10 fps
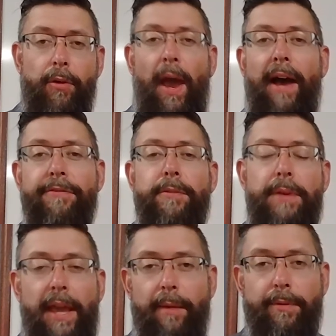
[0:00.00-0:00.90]
have to
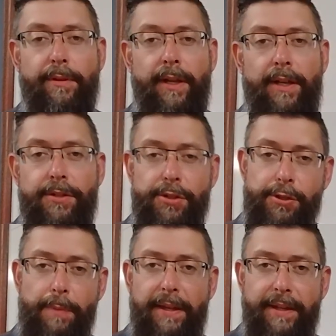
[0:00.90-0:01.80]
be able to
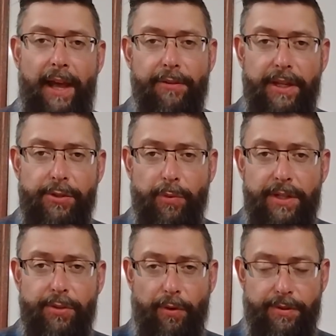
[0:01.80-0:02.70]
spend down these
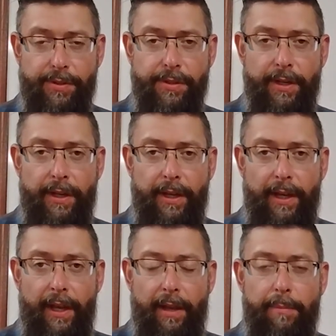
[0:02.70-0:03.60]
resources,
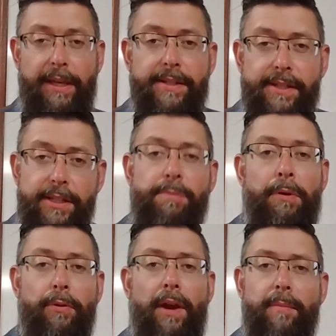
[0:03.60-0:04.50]
because this
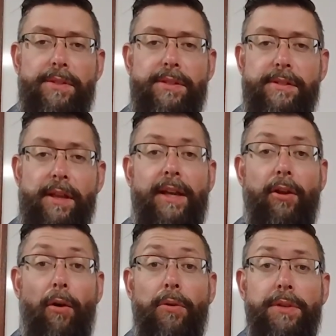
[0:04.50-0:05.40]
program is designed
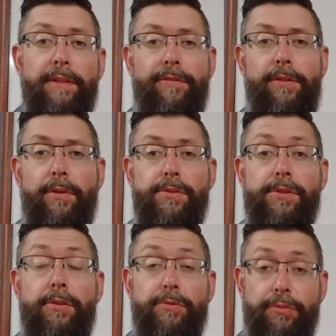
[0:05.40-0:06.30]
only for those
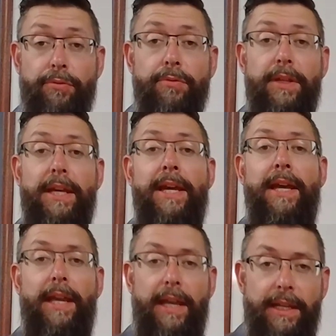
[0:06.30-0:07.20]
that are truly
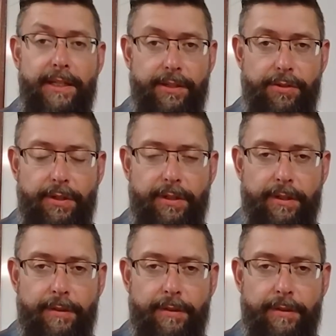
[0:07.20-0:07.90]
indigent.